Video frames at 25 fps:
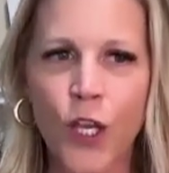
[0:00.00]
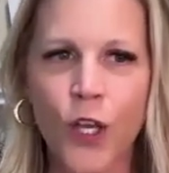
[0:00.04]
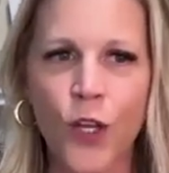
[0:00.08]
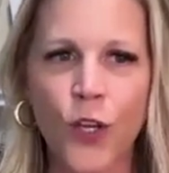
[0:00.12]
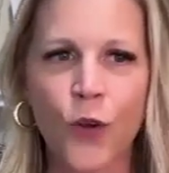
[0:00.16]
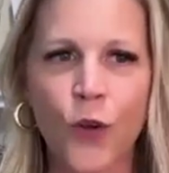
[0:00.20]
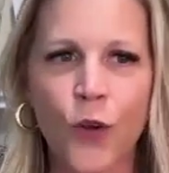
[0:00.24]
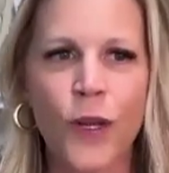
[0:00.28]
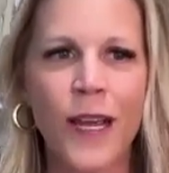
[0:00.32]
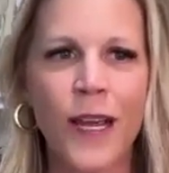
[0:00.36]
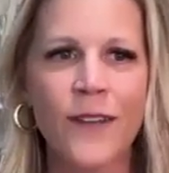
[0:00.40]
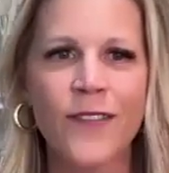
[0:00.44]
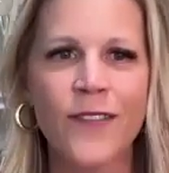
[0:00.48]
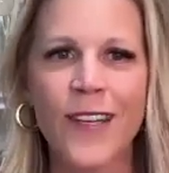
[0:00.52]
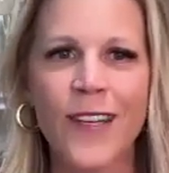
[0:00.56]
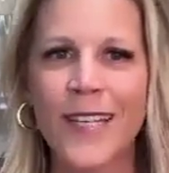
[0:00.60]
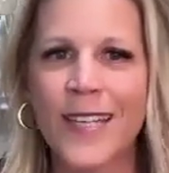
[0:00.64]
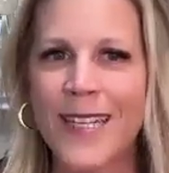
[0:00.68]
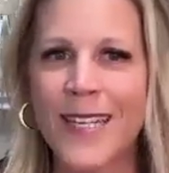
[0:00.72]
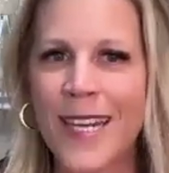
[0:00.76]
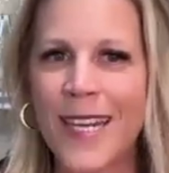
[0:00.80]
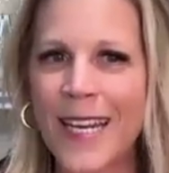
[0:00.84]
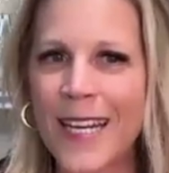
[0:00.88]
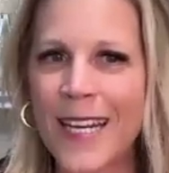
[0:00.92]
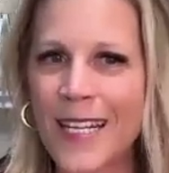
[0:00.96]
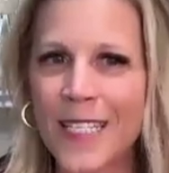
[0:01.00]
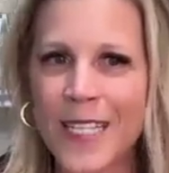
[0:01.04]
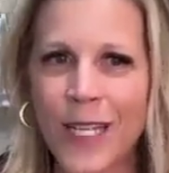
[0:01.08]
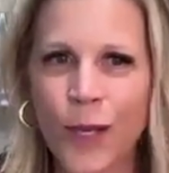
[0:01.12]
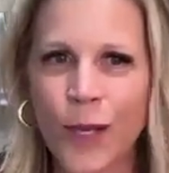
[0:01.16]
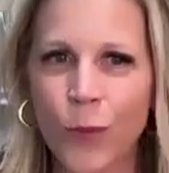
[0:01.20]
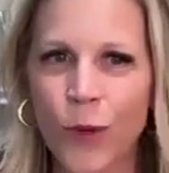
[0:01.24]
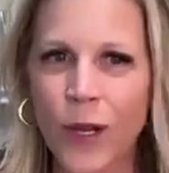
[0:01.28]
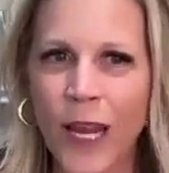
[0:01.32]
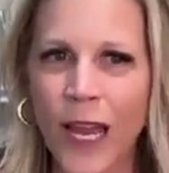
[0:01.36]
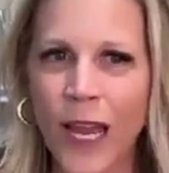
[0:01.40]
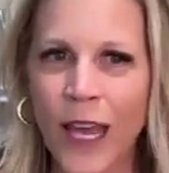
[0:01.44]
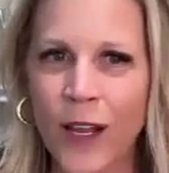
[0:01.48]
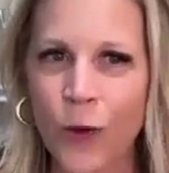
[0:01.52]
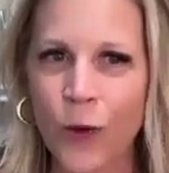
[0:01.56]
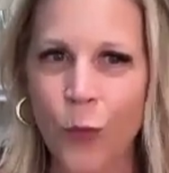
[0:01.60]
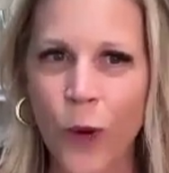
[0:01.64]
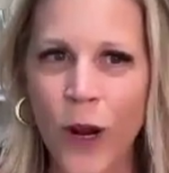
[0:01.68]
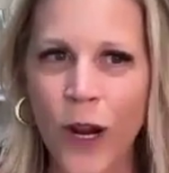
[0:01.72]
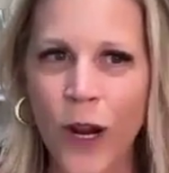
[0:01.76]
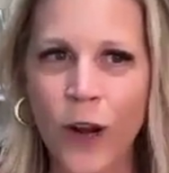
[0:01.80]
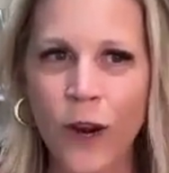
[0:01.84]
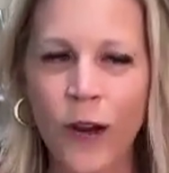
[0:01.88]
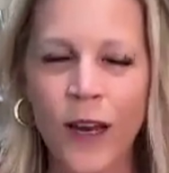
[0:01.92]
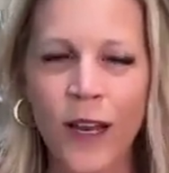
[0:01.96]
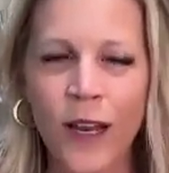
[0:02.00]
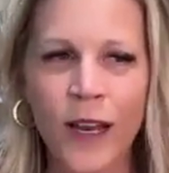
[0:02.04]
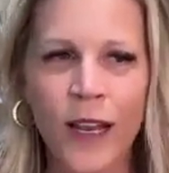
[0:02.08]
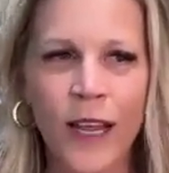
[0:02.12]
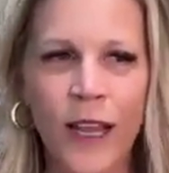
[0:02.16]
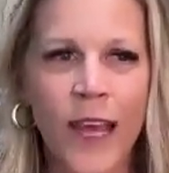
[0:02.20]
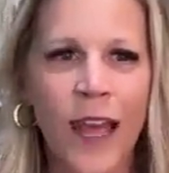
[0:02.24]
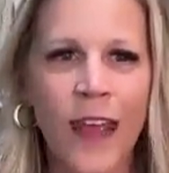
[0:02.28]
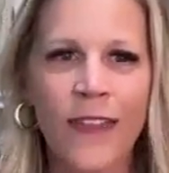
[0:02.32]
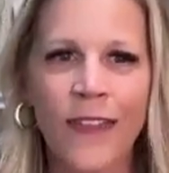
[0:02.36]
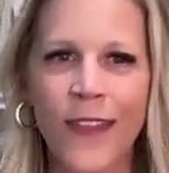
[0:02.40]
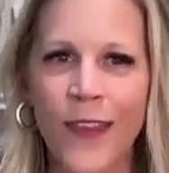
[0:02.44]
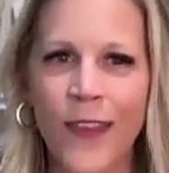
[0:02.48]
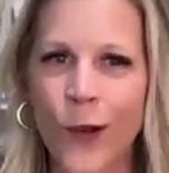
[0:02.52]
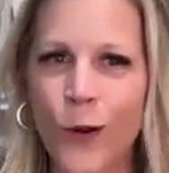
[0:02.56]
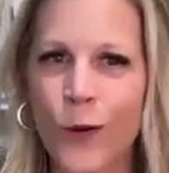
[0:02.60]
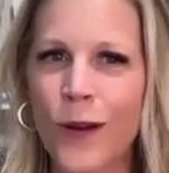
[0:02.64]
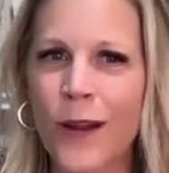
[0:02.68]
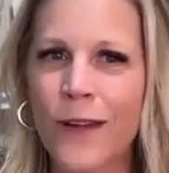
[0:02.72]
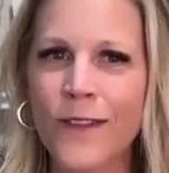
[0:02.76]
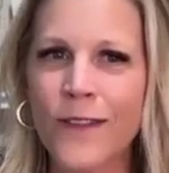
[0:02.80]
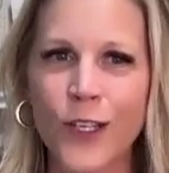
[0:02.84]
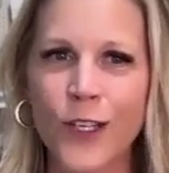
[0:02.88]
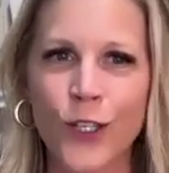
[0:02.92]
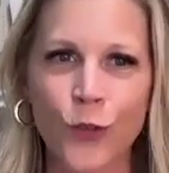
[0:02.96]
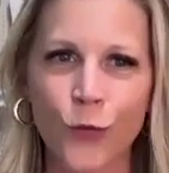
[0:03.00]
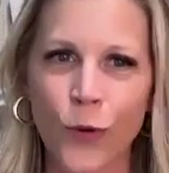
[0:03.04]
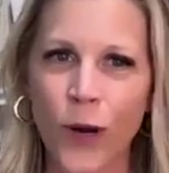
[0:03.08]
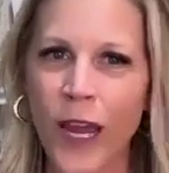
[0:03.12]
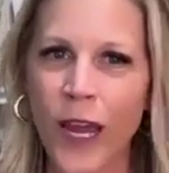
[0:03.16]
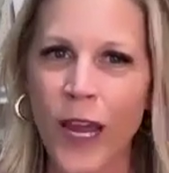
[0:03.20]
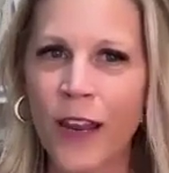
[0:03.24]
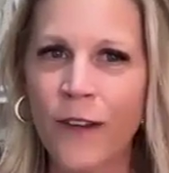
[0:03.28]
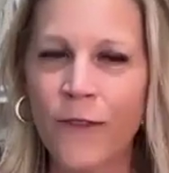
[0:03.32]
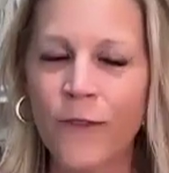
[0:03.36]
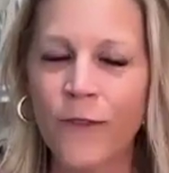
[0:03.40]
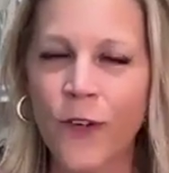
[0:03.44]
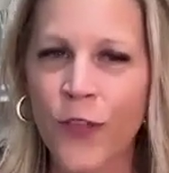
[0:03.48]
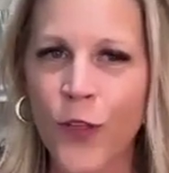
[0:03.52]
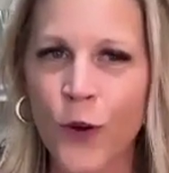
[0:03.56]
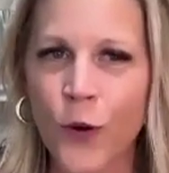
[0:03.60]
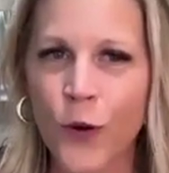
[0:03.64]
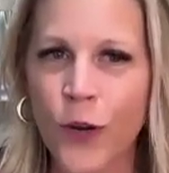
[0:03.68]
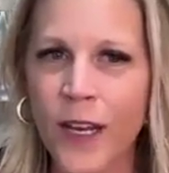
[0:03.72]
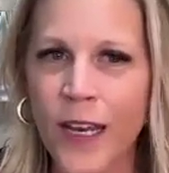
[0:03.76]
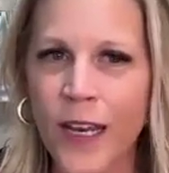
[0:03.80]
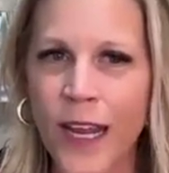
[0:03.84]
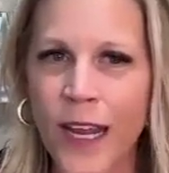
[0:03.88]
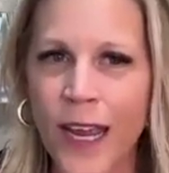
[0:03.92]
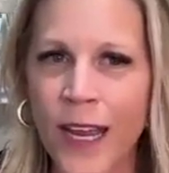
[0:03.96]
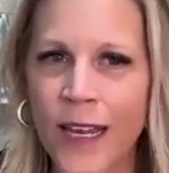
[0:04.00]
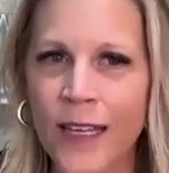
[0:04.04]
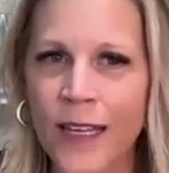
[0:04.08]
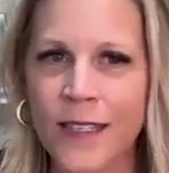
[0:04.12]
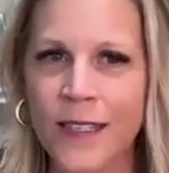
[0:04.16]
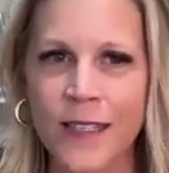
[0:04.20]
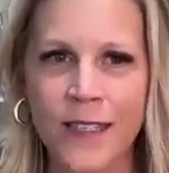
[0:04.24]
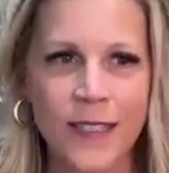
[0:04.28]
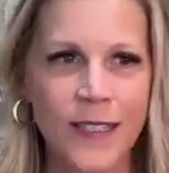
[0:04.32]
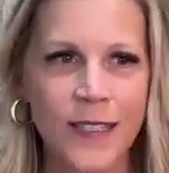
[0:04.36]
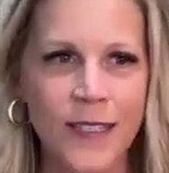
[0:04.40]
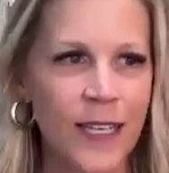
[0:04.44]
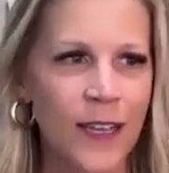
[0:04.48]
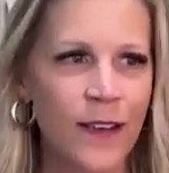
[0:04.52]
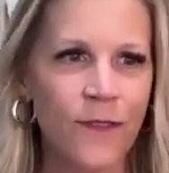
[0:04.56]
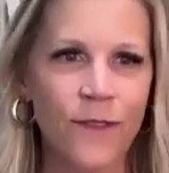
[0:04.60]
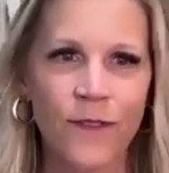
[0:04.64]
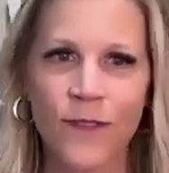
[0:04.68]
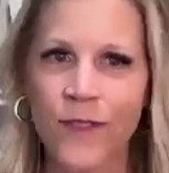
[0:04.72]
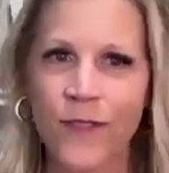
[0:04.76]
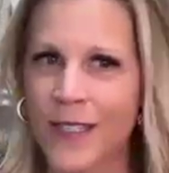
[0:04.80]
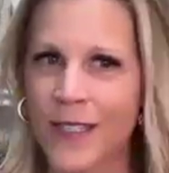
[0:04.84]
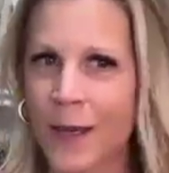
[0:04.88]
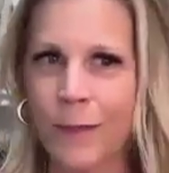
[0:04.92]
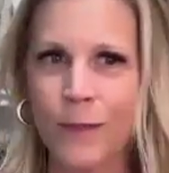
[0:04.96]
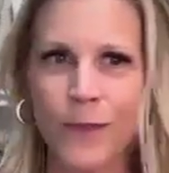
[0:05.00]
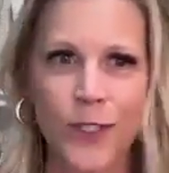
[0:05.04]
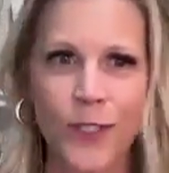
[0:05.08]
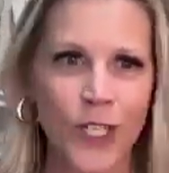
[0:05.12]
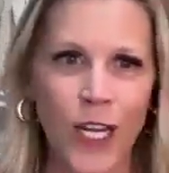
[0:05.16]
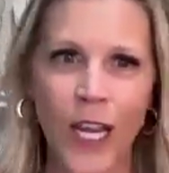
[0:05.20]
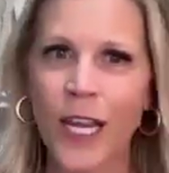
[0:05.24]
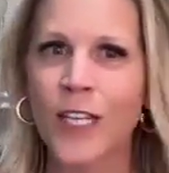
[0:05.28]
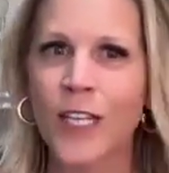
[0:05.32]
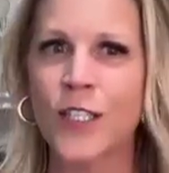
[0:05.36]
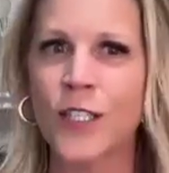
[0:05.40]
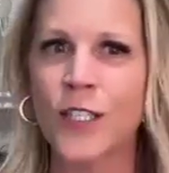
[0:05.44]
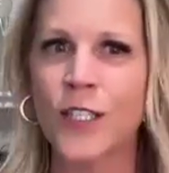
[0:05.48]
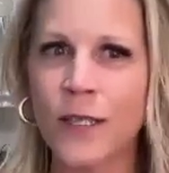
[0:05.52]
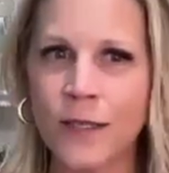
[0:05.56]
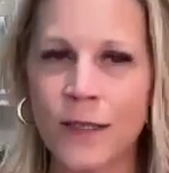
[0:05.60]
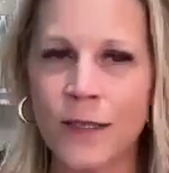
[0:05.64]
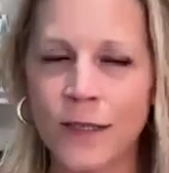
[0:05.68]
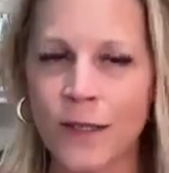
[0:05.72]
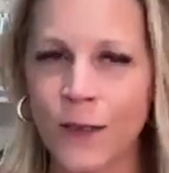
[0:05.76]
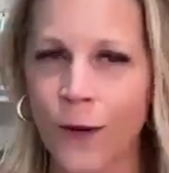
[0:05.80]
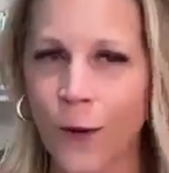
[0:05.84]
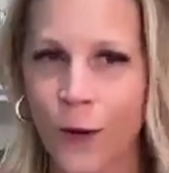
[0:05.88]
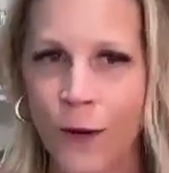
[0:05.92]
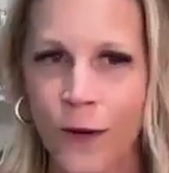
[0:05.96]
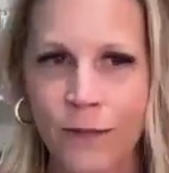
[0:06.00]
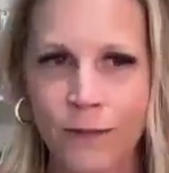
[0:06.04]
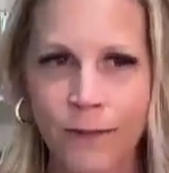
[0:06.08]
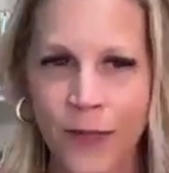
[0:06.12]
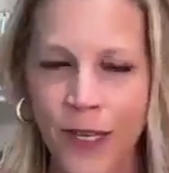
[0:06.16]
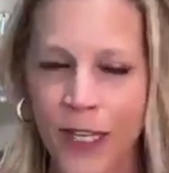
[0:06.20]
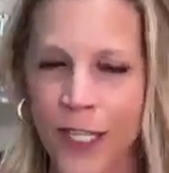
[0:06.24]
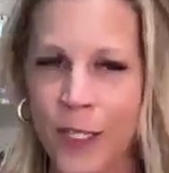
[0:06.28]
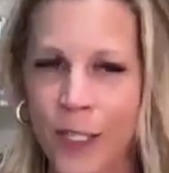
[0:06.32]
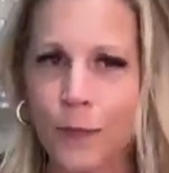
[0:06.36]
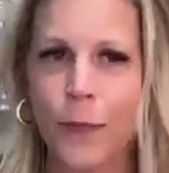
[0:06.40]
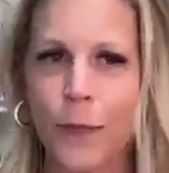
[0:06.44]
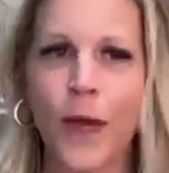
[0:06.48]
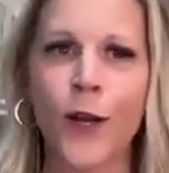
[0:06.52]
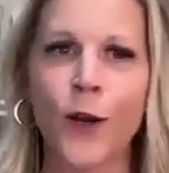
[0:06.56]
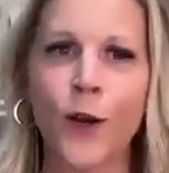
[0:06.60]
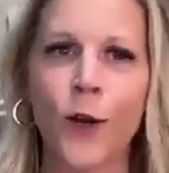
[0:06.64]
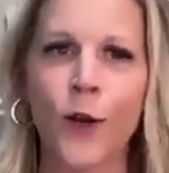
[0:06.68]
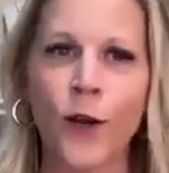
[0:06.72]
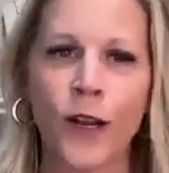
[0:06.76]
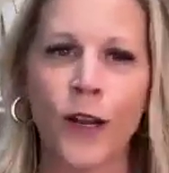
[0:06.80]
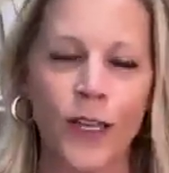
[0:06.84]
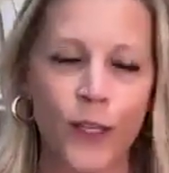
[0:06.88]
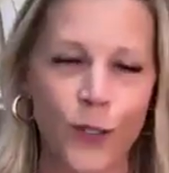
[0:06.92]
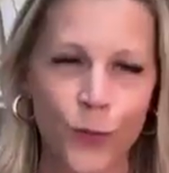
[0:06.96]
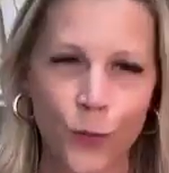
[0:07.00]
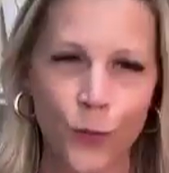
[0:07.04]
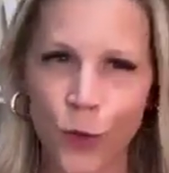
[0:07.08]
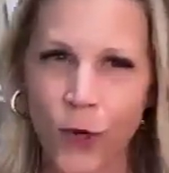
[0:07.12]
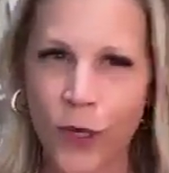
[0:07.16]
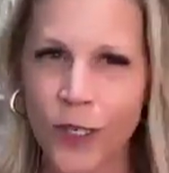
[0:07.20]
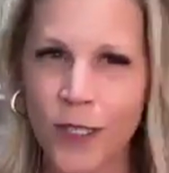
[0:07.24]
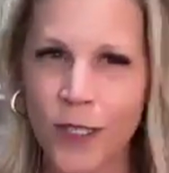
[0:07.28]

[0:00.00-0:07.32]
You don't have to teach someone how to wear it. They don't have to try it for 30 days and see if something changes or gets better or gets